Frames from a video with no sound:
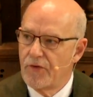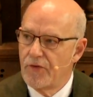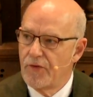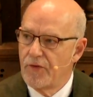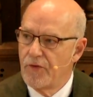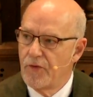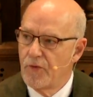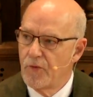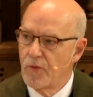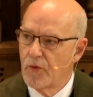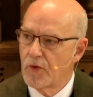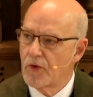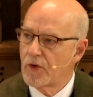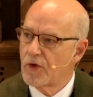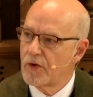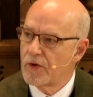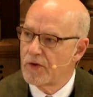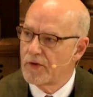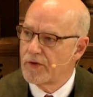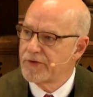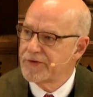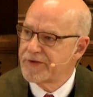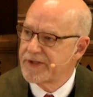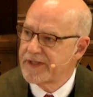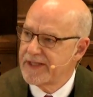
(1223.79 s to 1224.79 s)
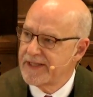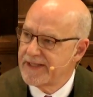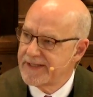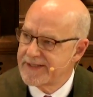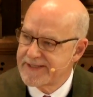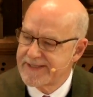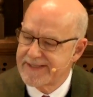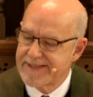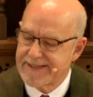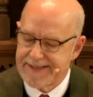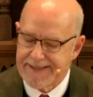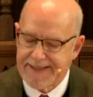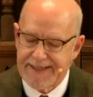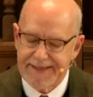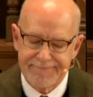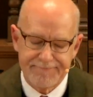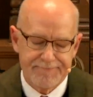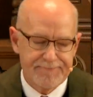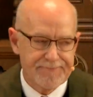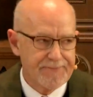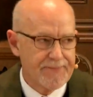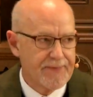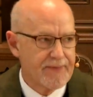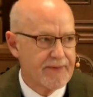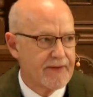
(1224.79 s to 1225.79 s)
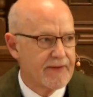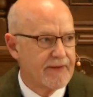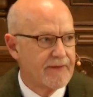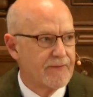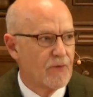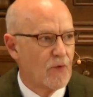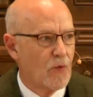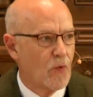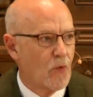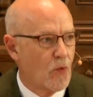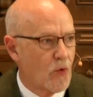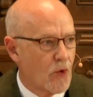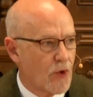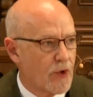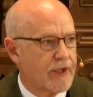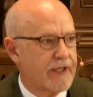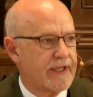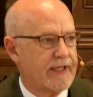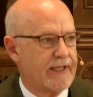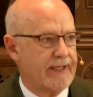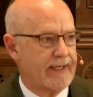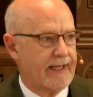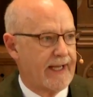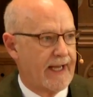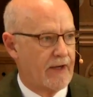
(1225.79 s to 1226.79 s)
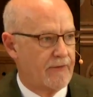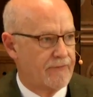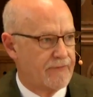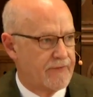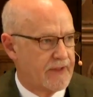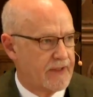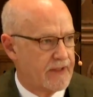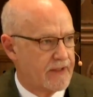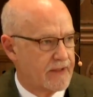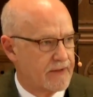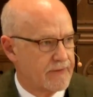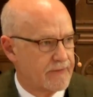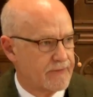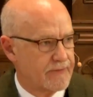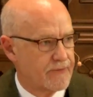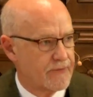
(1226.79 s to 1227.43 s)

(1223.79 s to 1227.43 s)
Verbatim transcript: the world is working out there,